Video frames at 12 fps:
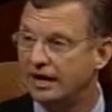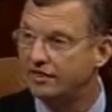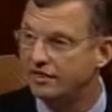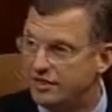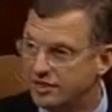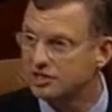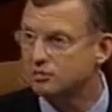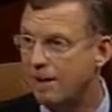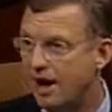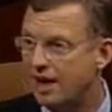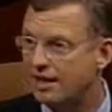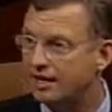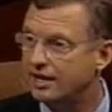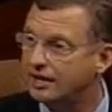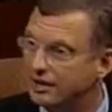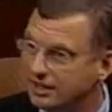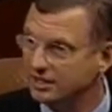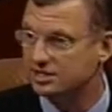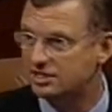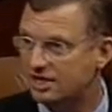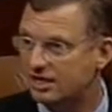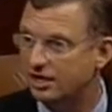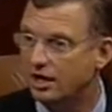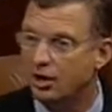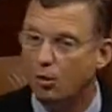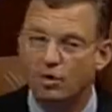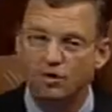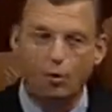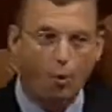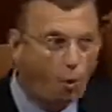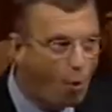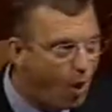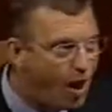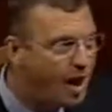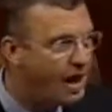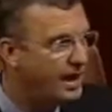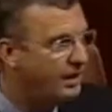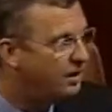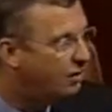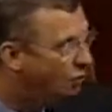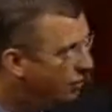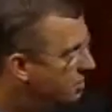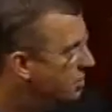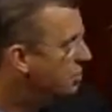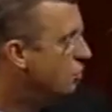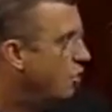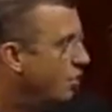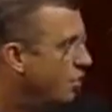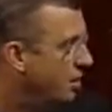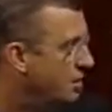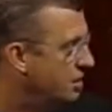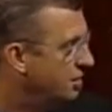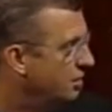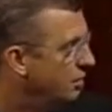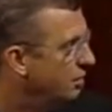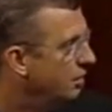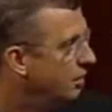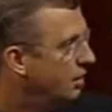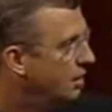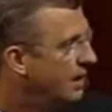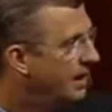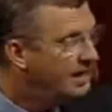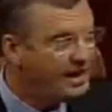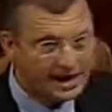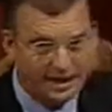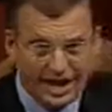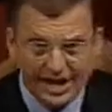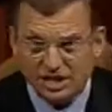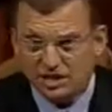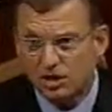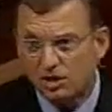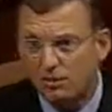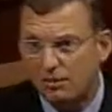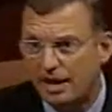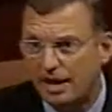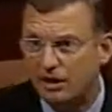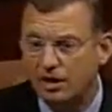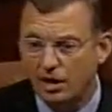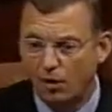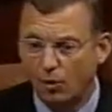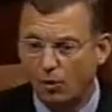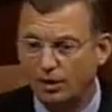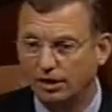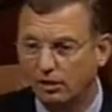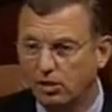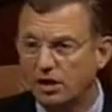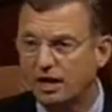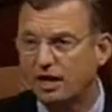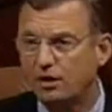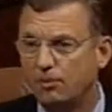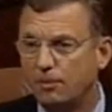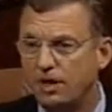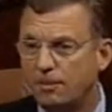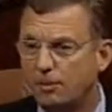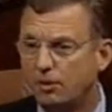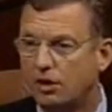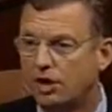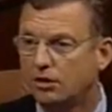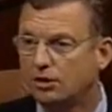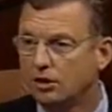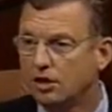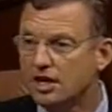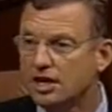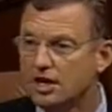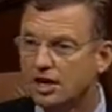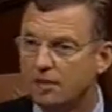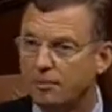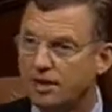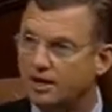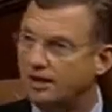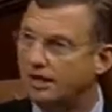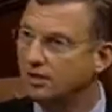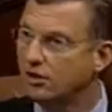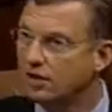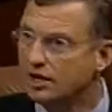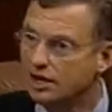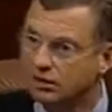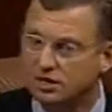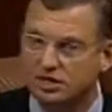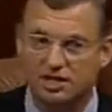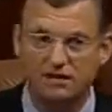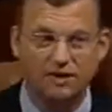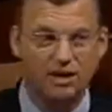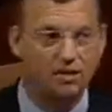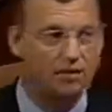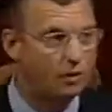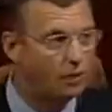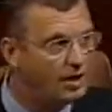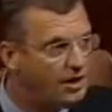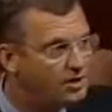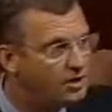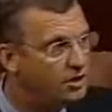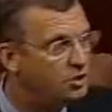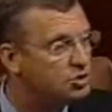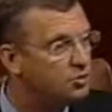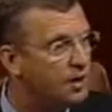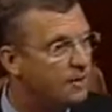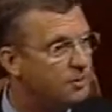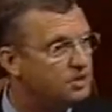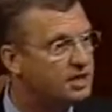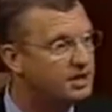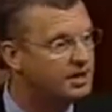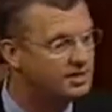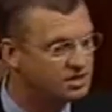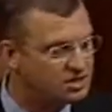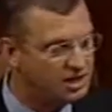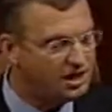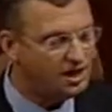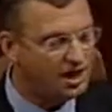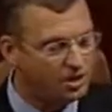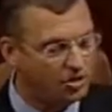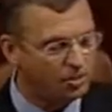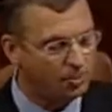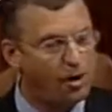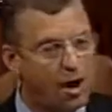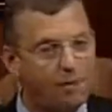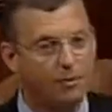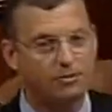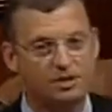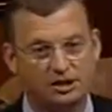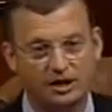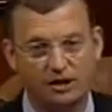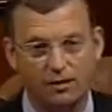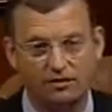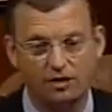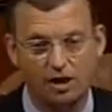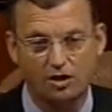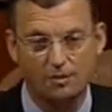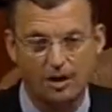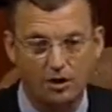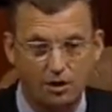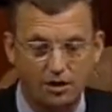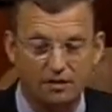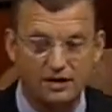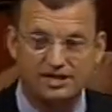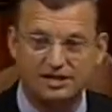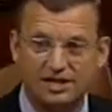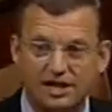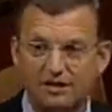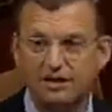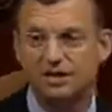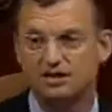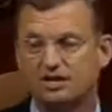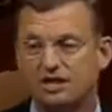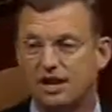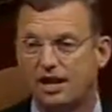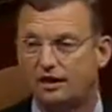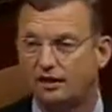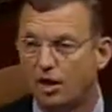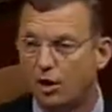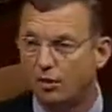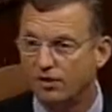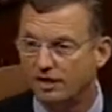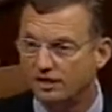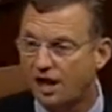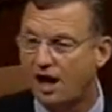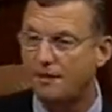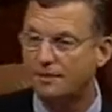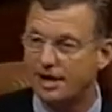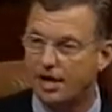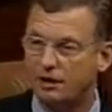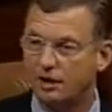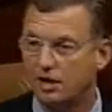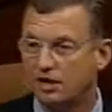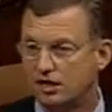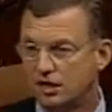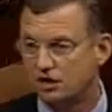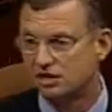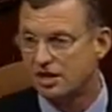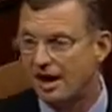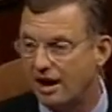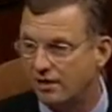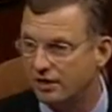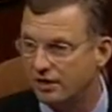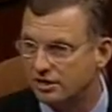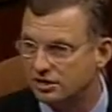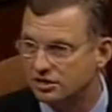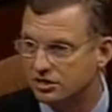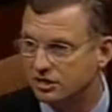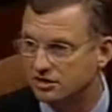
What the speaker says: in this body and in this city with why we do what we do. And that is going to matter when we look at people looking it up here and they look on the TV or they read their newspapers and they see the problems that we've talked about earlier. They see the disconnect with a top-down style that is